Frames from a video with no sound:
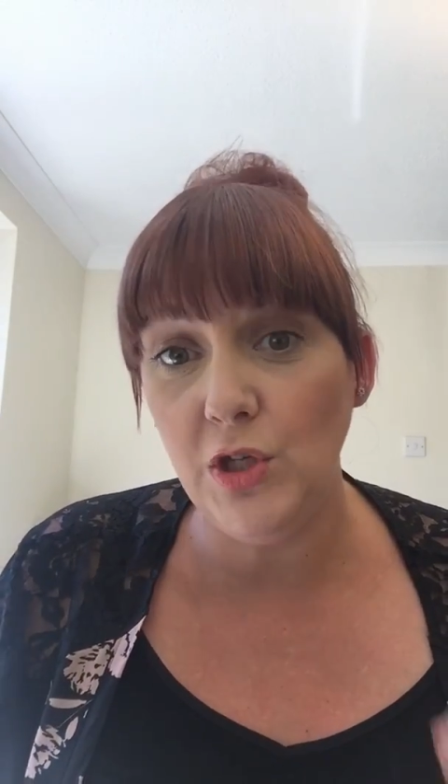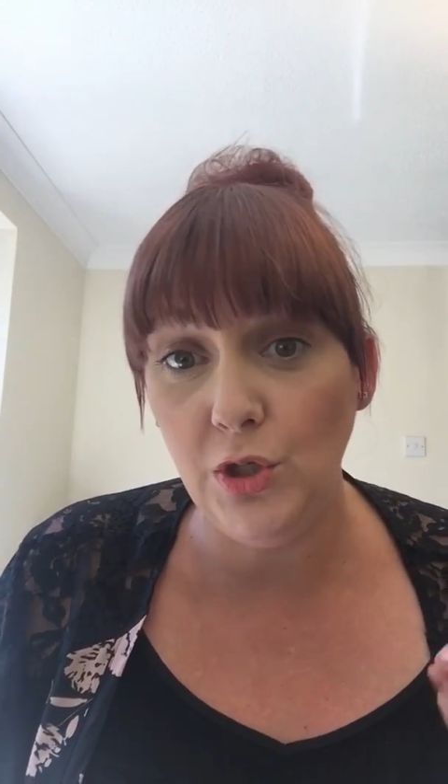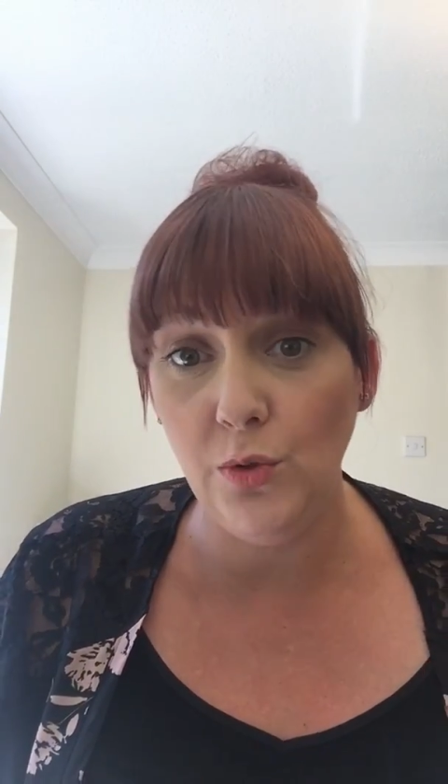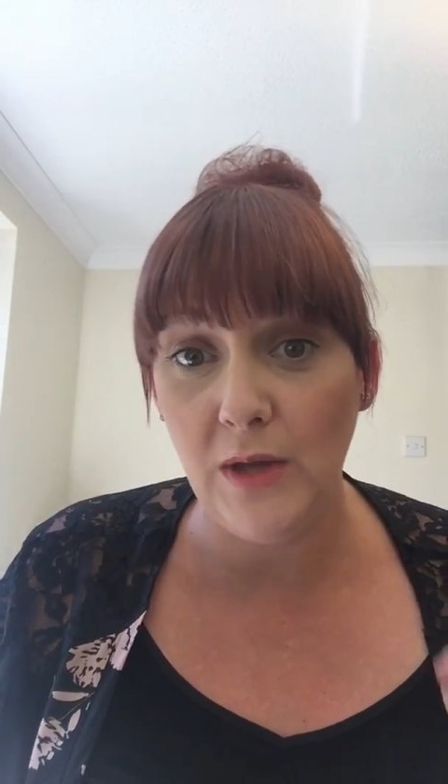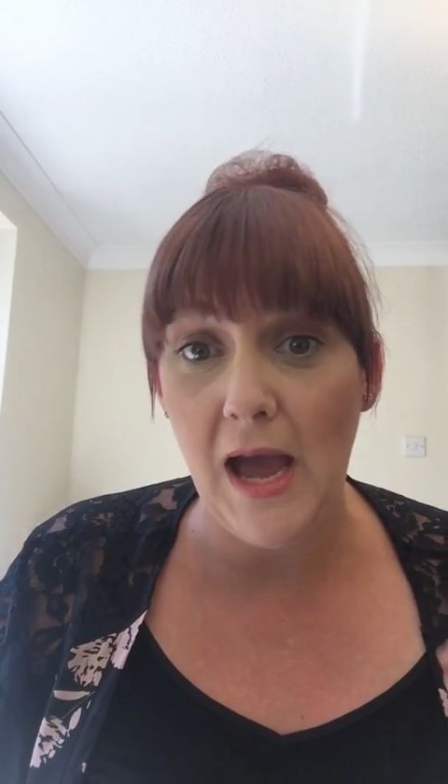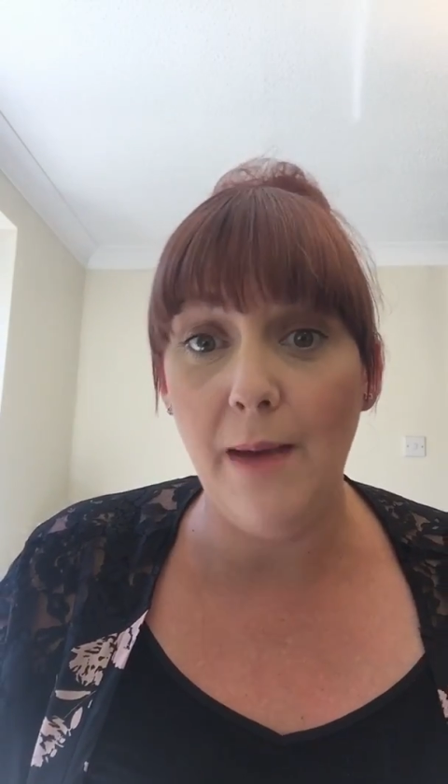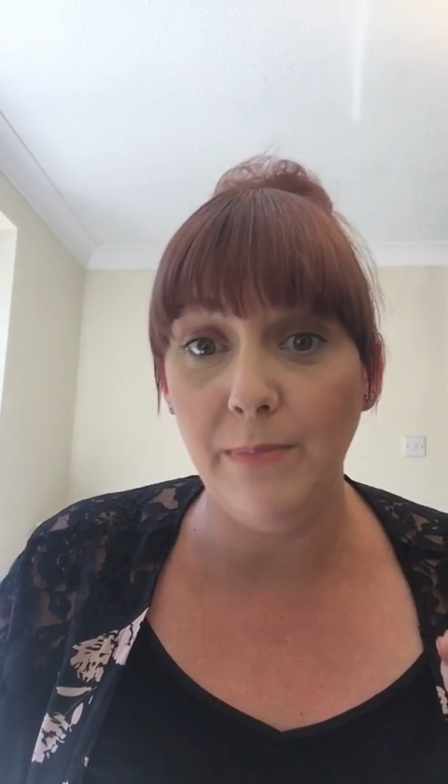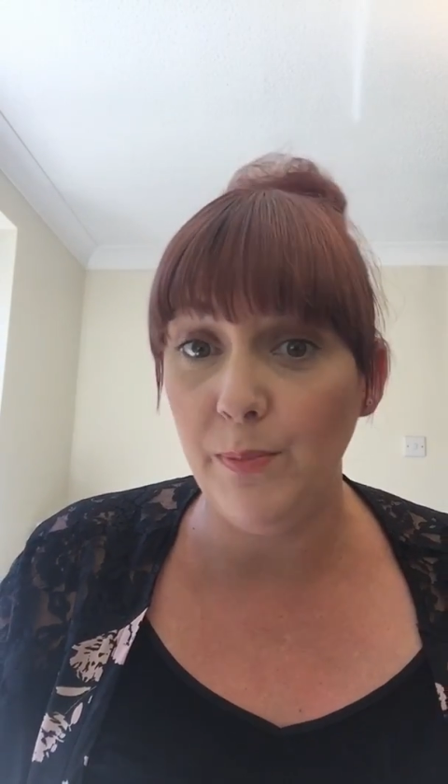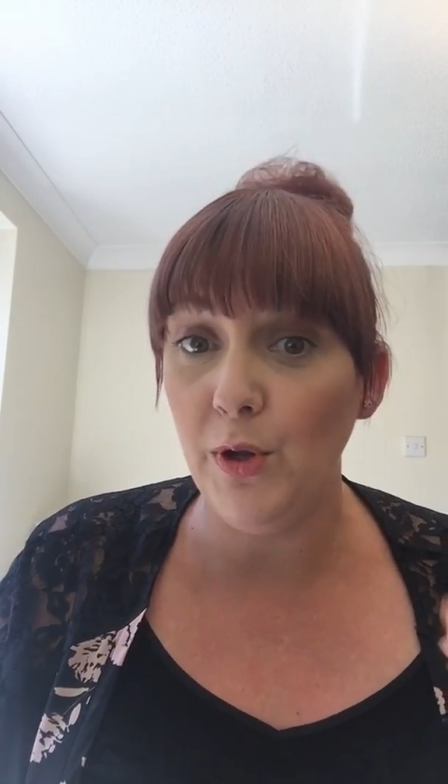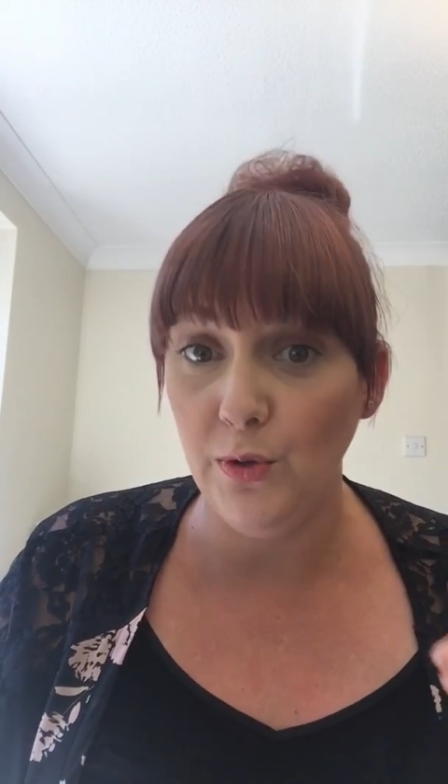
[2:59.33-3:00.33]
you can
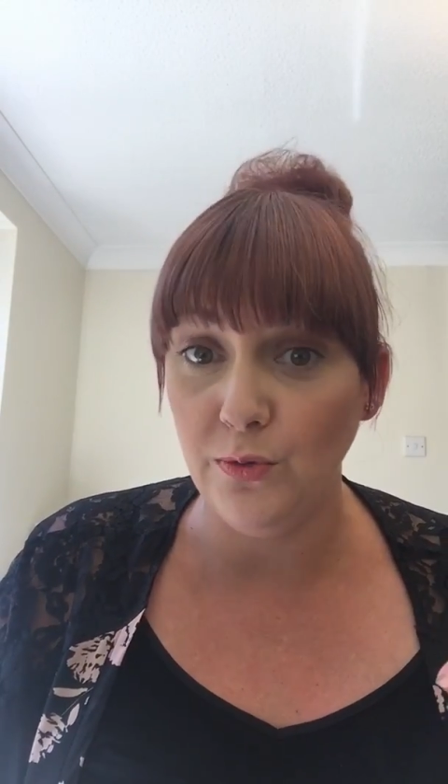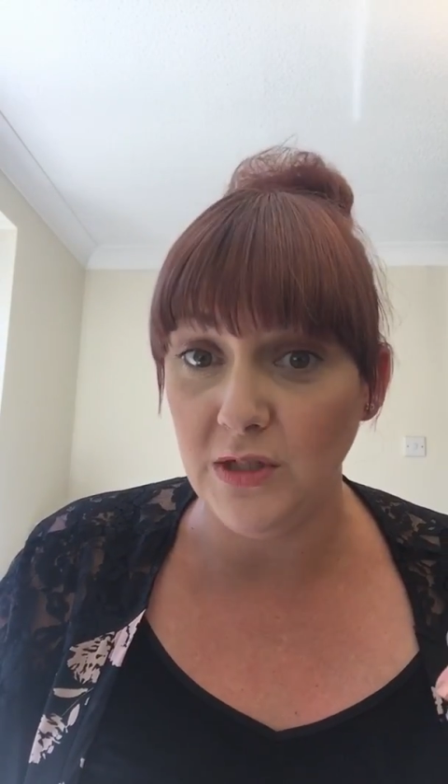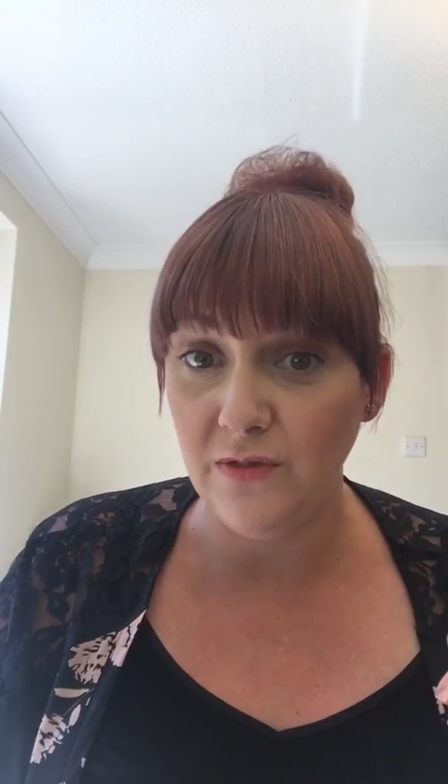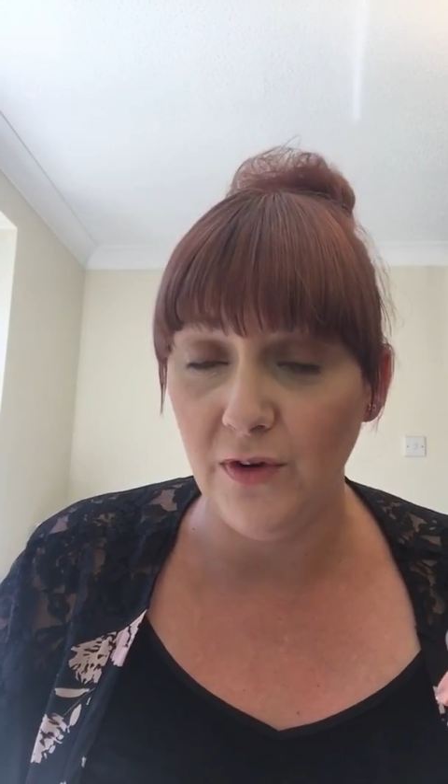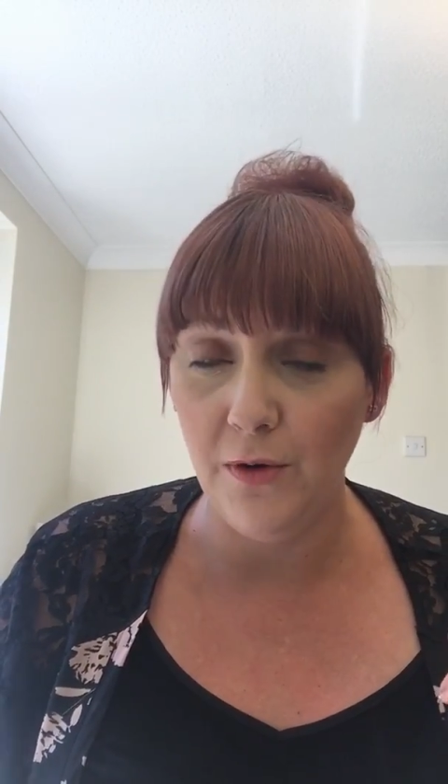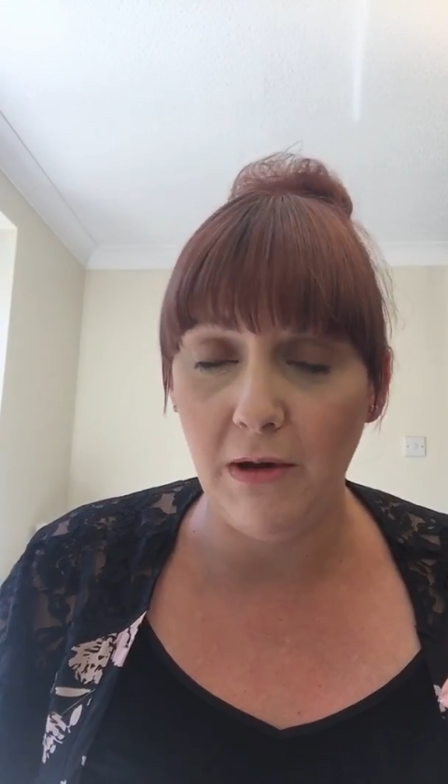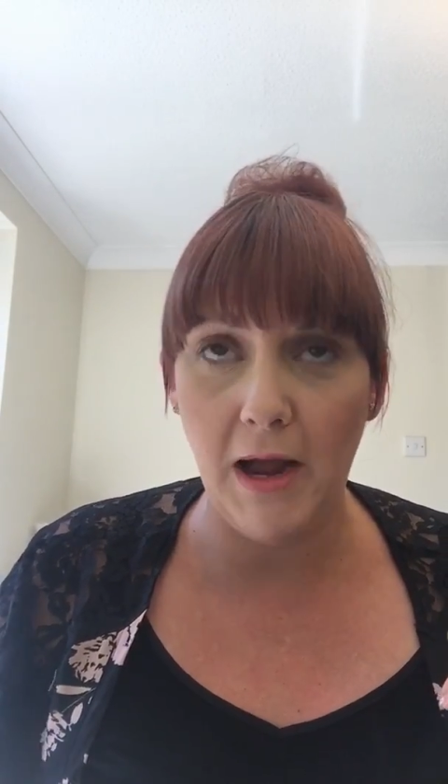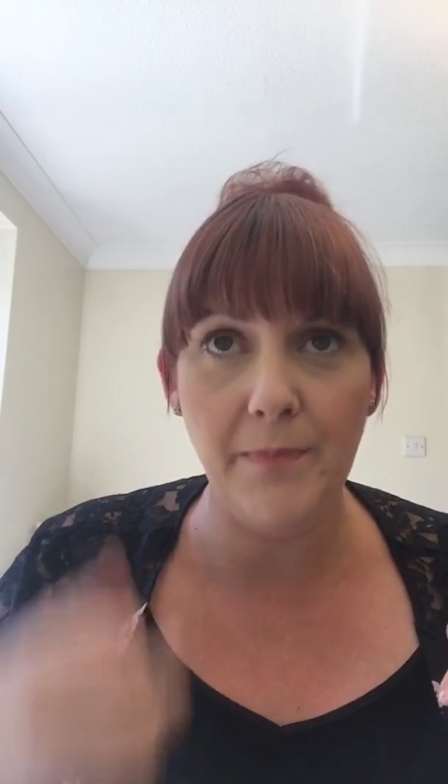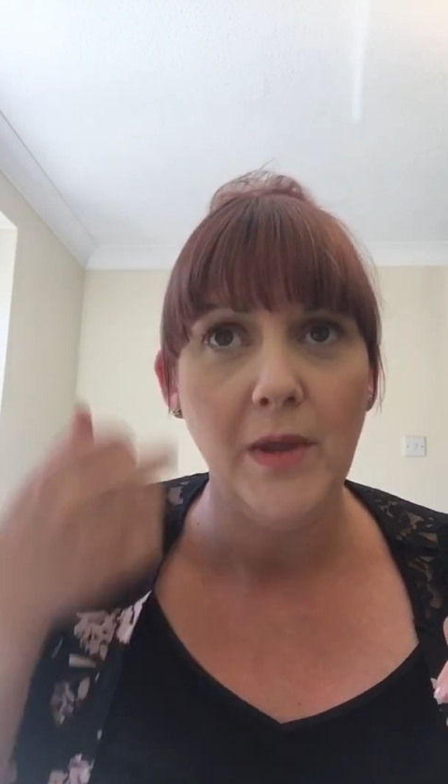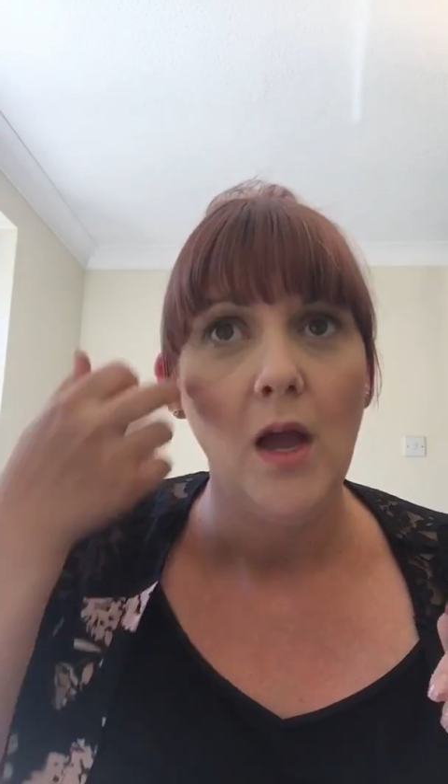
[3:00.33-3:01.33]
be putting orders through, okay?